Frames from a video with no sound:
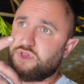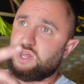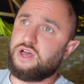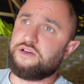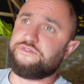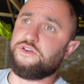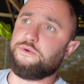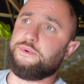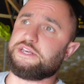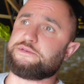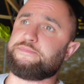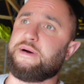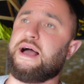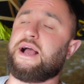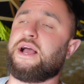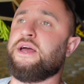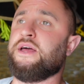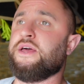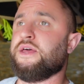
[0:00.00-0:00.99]
a few weeks
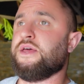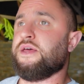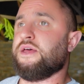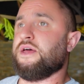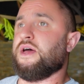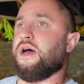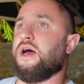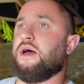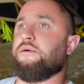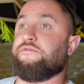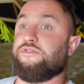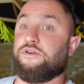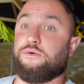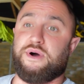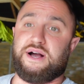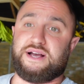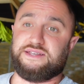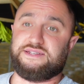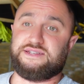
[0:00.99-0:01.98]
back for a
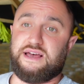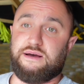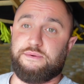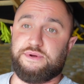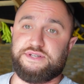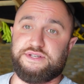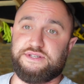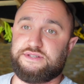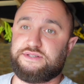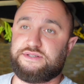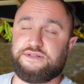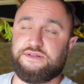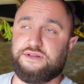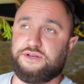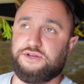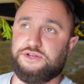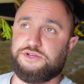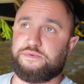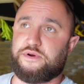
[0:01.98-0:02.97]
working set, which is
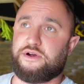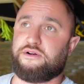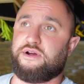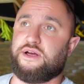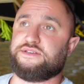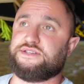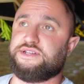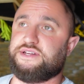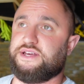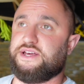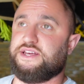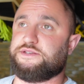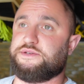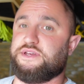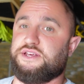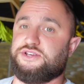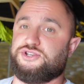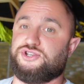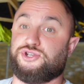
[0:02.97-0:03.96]
huge progress, and
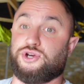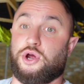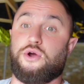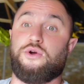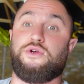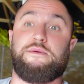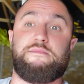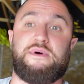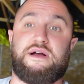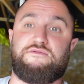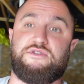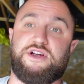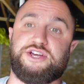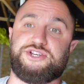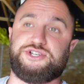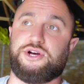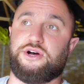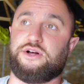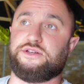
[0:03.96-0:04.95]
it's shown in my rear
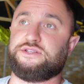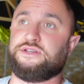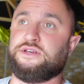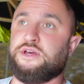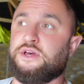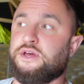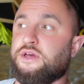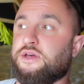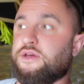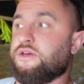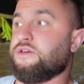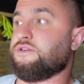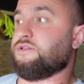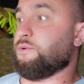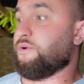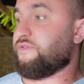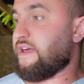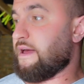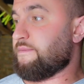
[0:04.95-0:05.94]
shots.
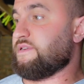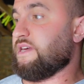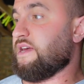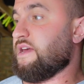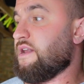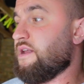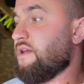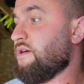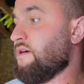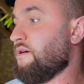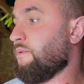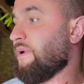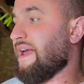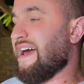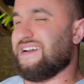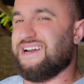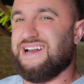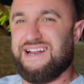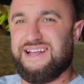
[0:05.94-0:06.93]
So we've kept it in. We
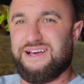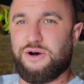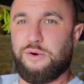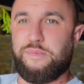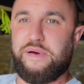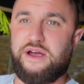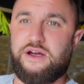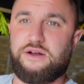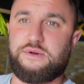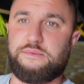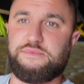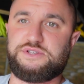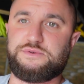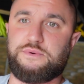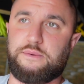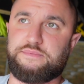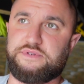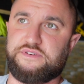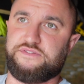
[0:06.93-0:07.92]
had a little period when we
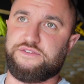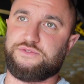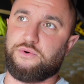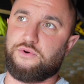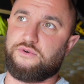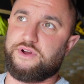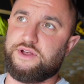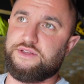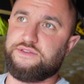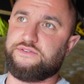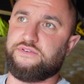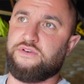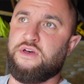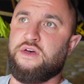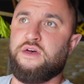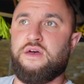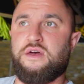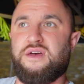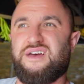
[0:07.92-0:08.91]
swapped it for Dorian's.
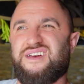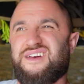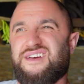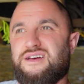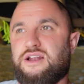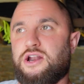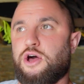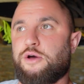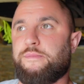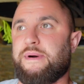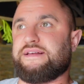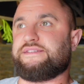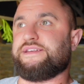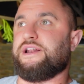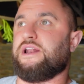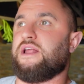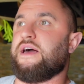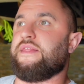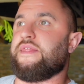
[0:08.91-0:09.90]
Low back
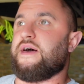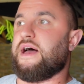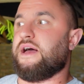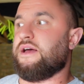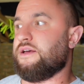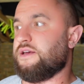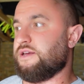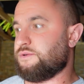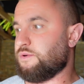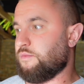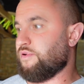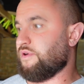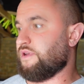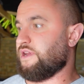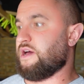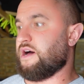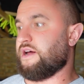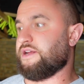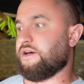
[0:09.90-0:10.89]
didn't like that, so we put
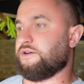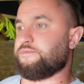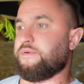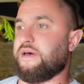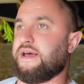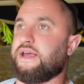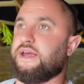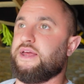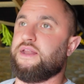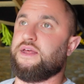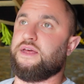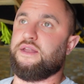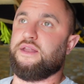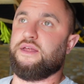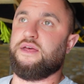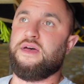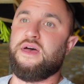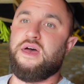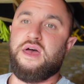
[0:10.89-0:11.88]
the RDLs back in,
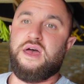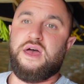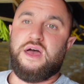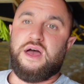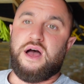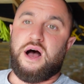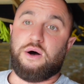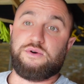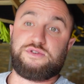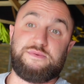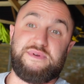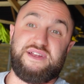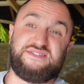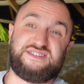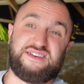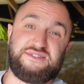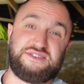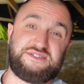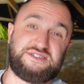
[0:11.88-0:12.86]
and ultimately if
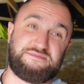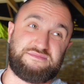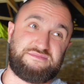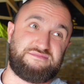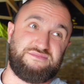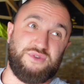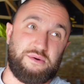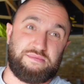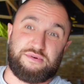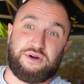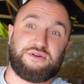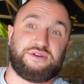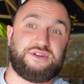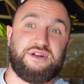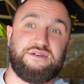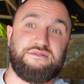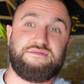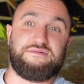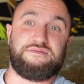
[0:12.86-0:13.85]
something's not broke,
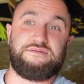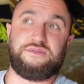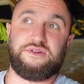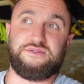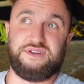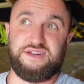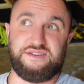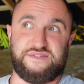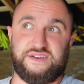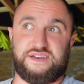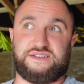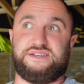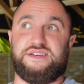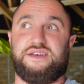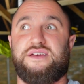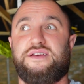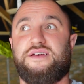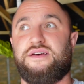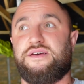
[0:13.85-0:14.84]
you need to fix
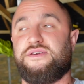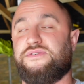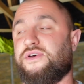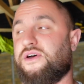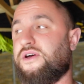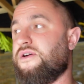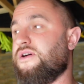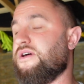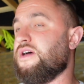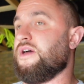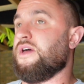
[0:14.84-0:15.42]
it. So